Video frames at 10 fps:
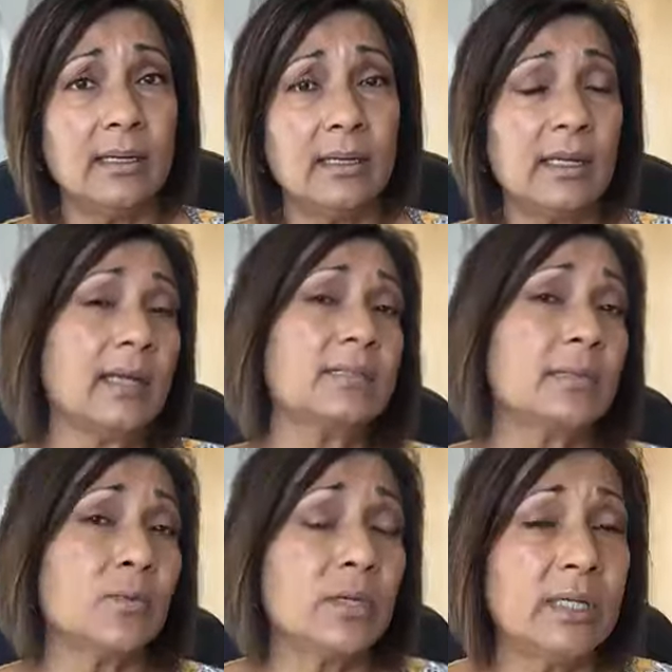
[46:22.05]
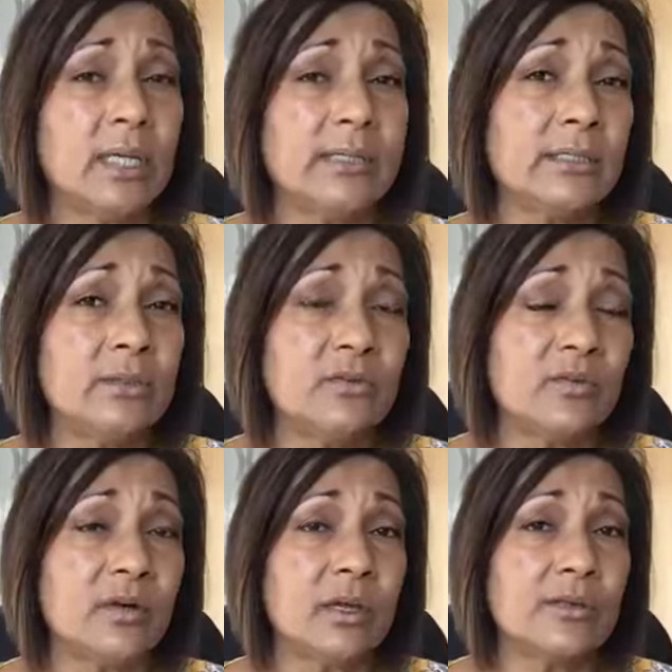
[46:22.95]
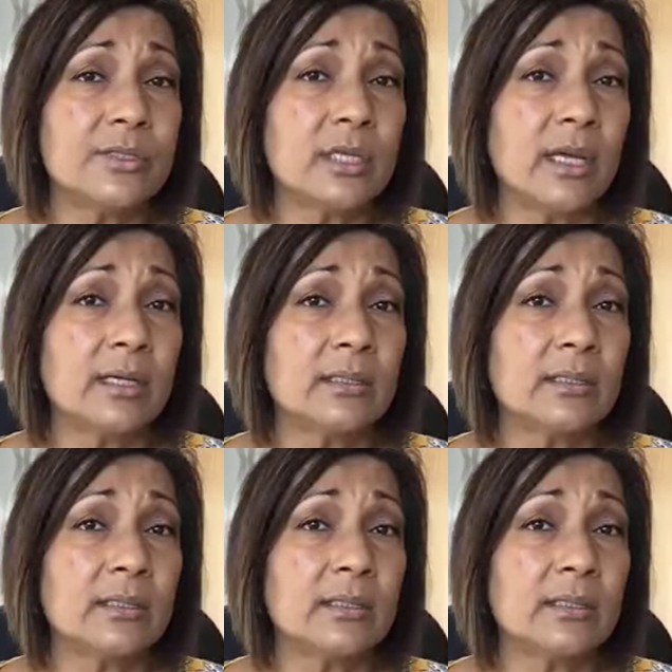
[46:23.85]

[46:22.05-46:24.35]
and ask him what he'd like to do for Father's Day.